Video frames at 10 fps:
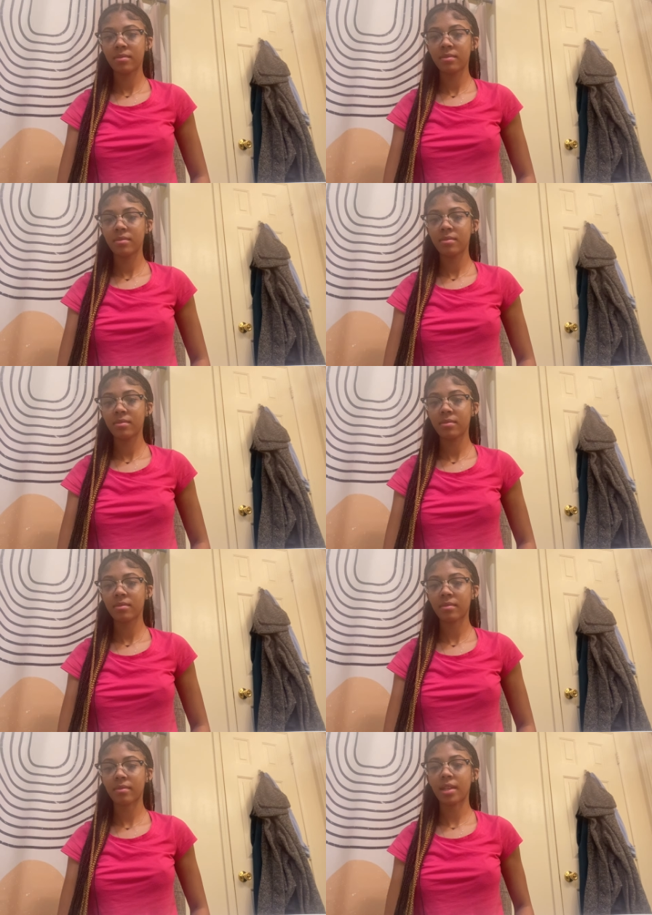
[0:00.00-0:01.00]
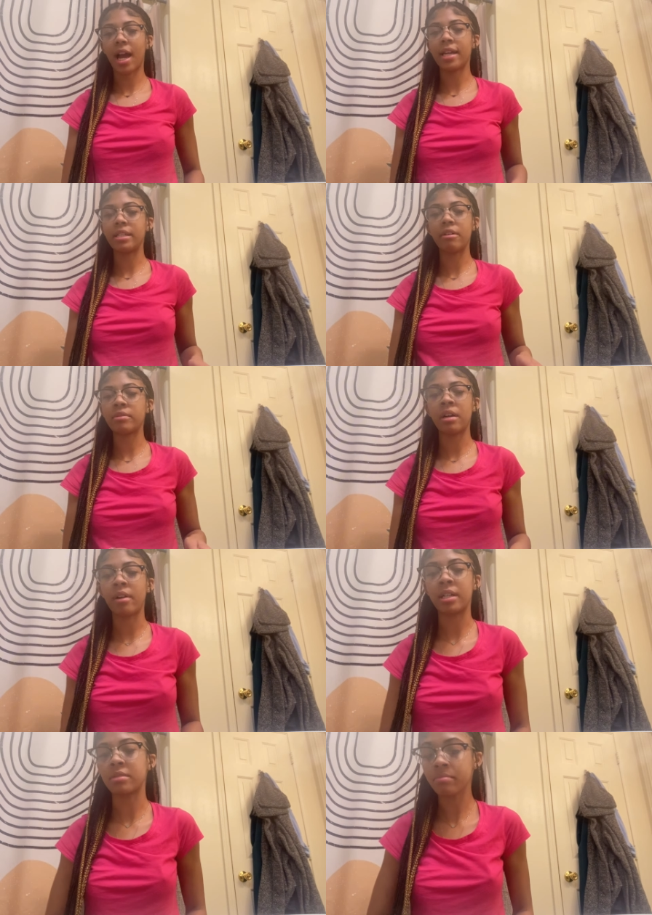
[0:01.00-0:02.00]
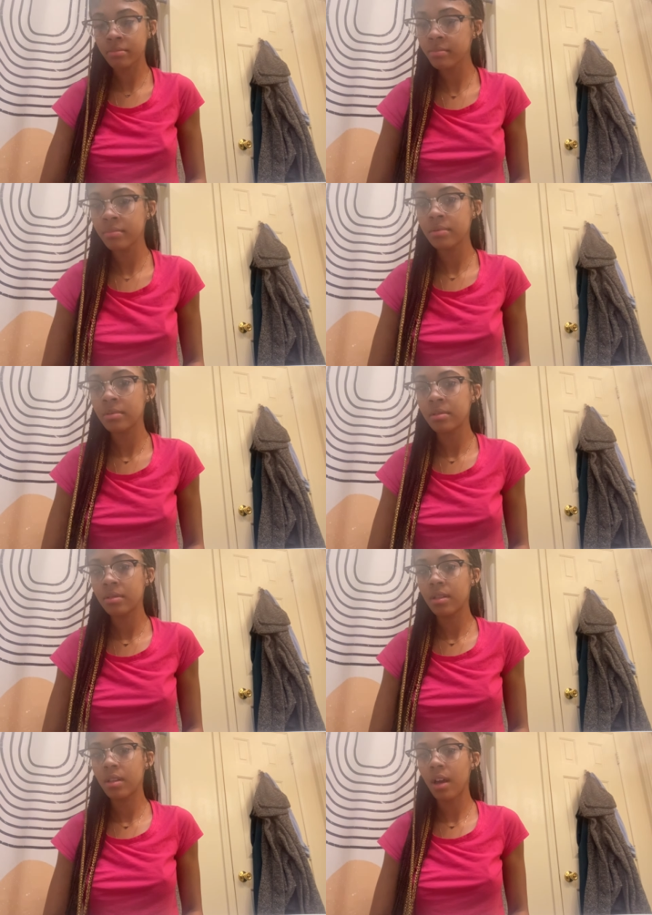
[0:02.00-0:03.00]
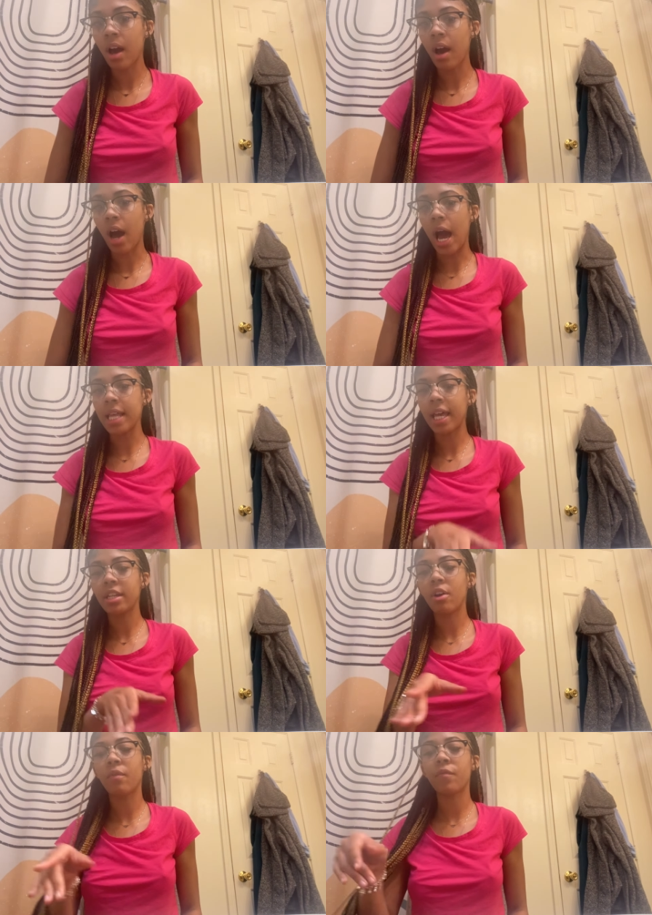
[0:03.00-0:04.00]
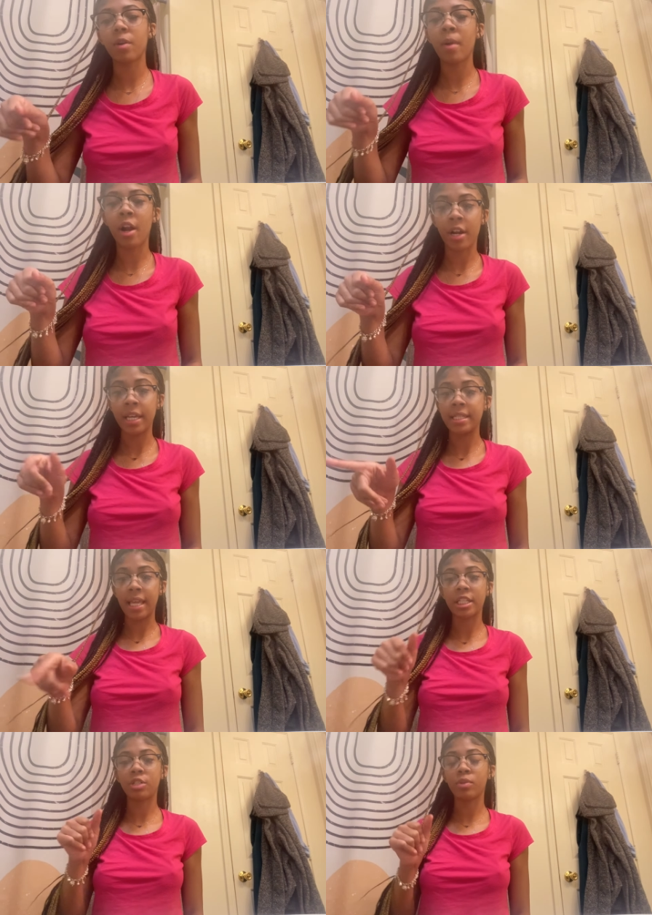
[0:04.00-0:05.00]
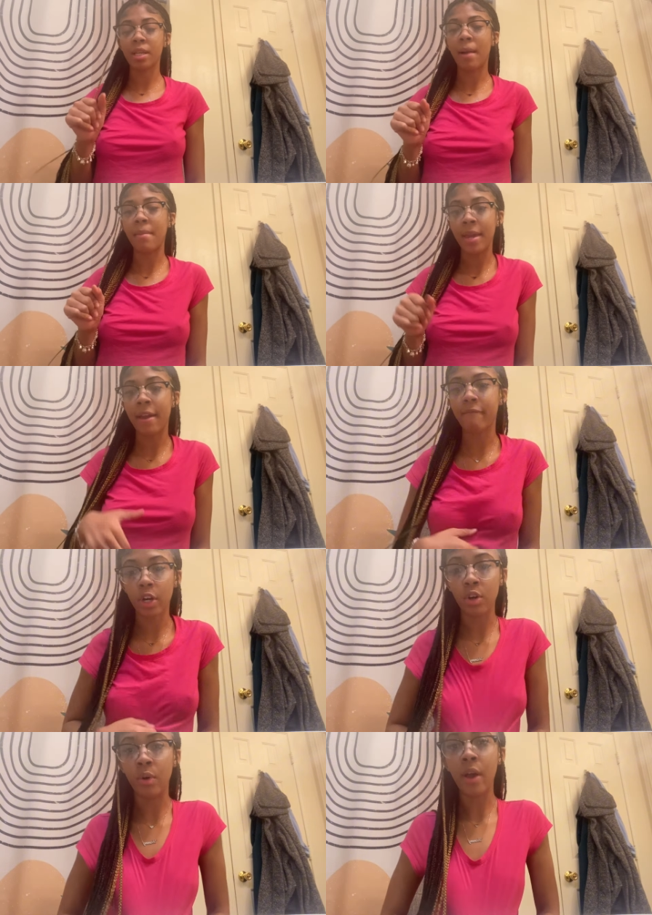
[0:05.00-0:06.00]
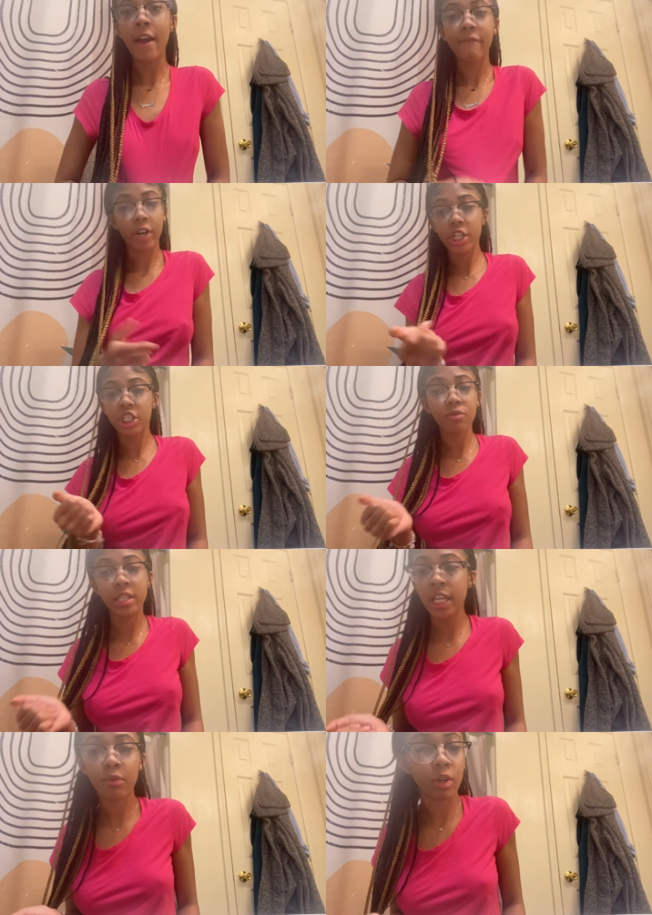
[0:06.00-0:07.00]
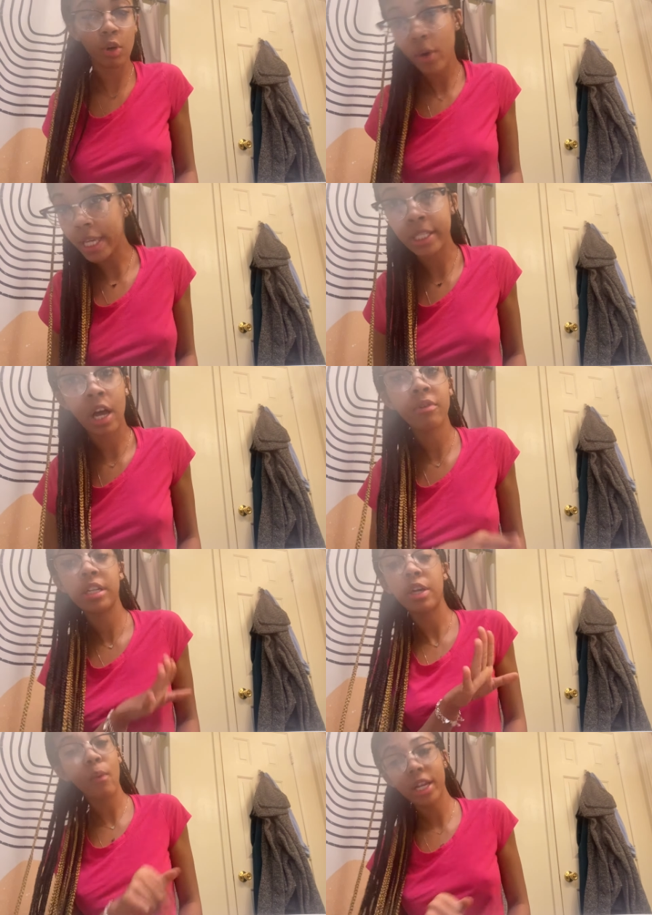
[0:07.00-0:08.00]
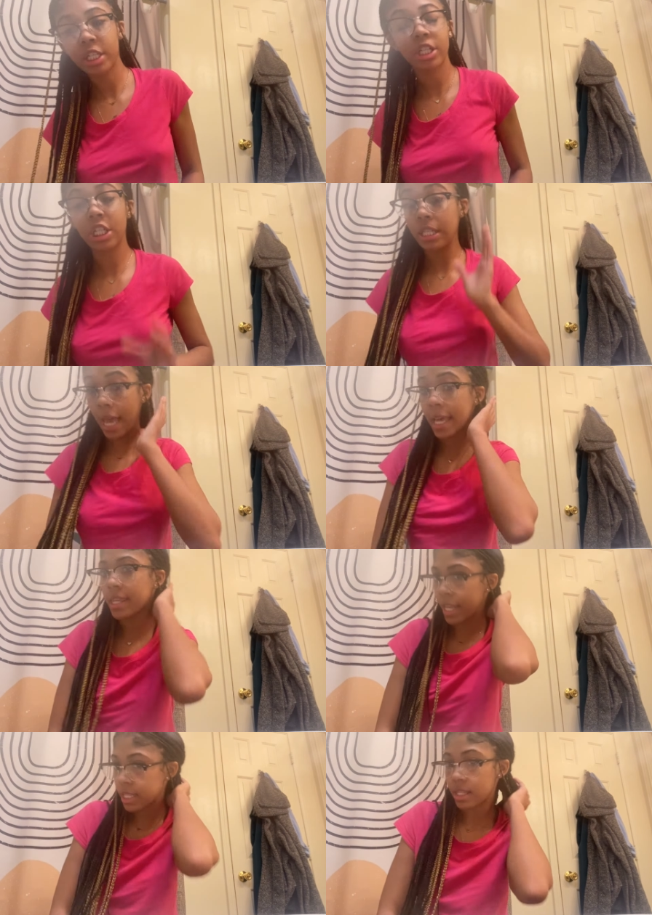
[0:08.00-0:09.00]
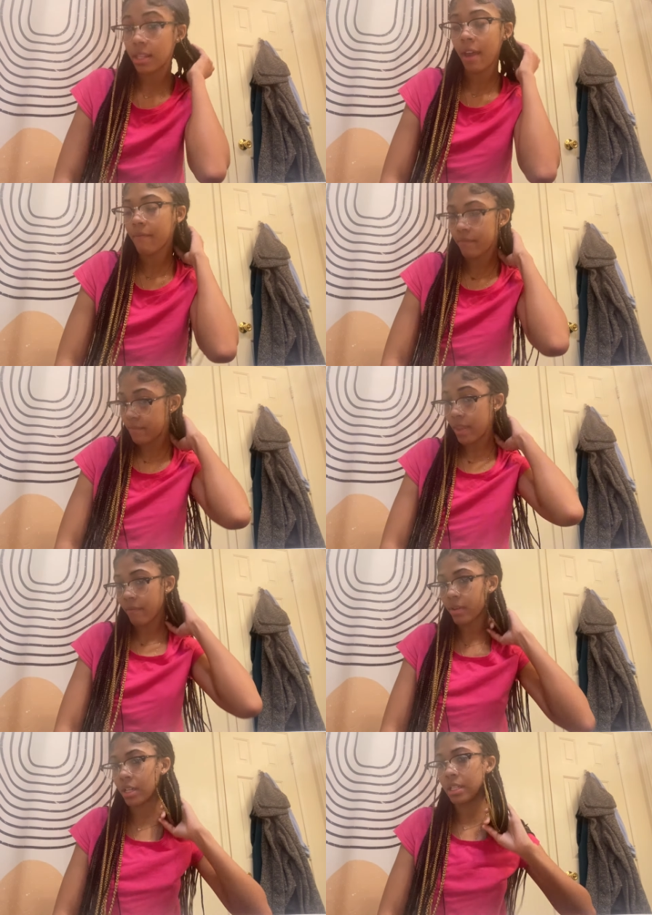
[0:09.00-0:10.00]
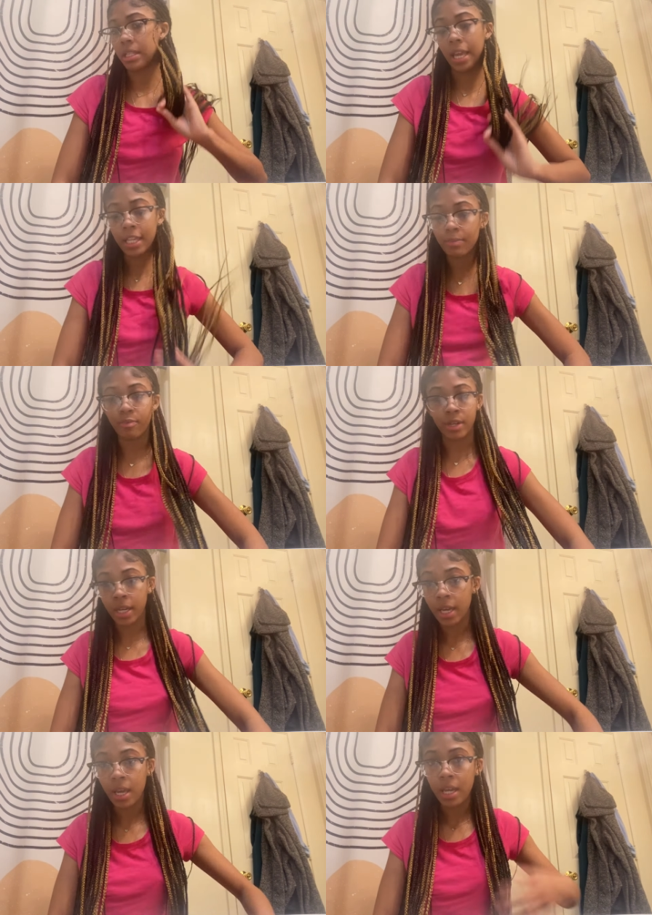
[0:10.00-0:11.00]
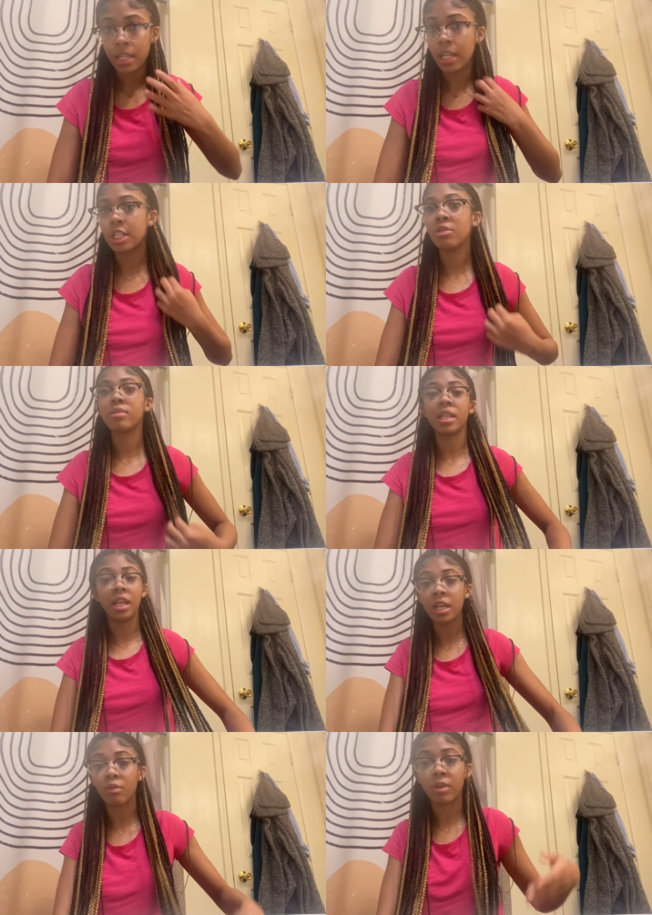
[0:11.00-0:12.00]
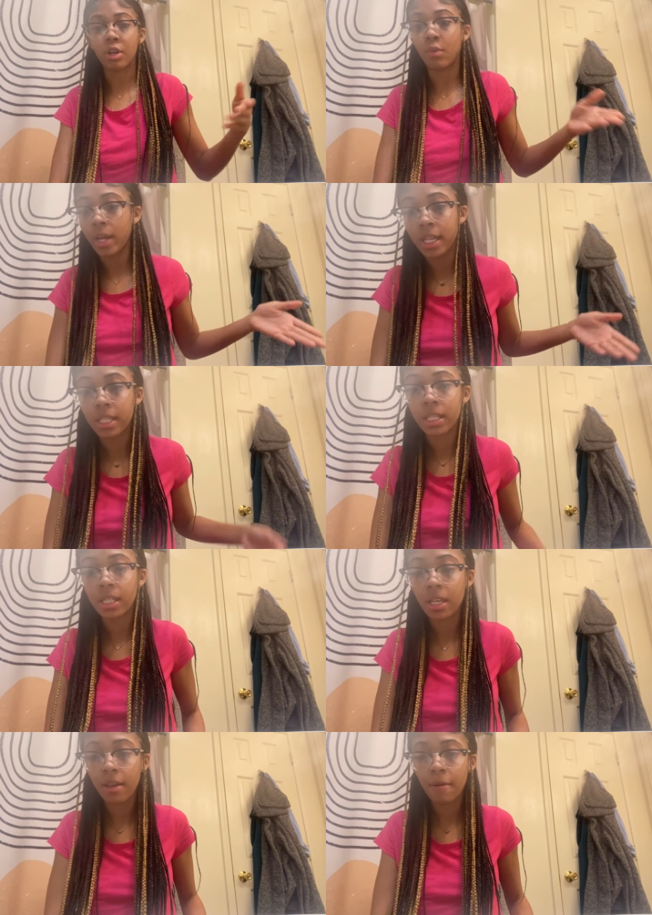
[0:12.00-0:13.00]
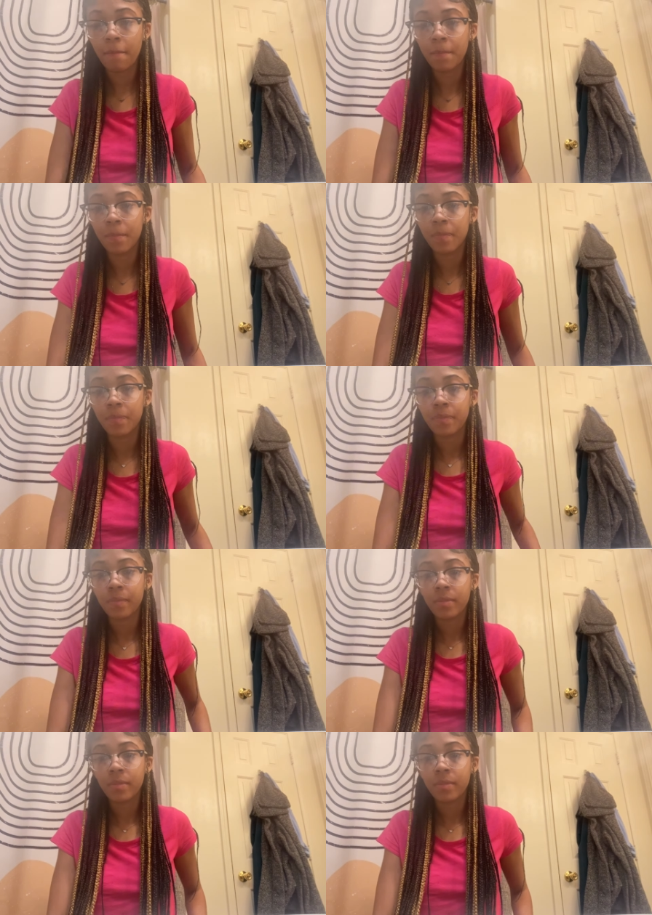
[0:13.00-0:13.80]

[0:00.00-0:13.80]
You don't know her. I don't know her. But why'd you call me? All I know from her is that she was in my man phone. First, she was in the request. So I don't even know why she she that that that, that fucking desperate that she was in the request. I get my number, bro.